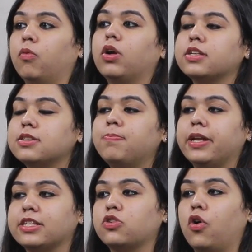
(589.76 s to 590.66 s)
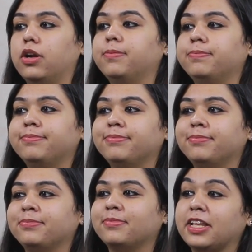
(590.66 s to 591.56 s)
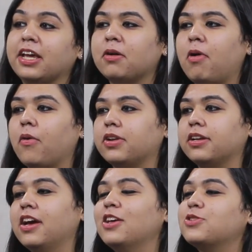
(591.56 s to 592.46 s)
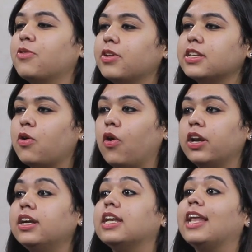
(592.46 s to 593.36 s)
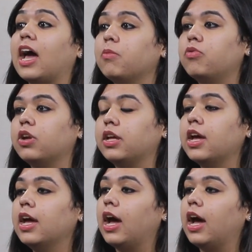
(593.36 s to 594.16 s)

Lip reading: what is the place called? Think about it. So we call it library.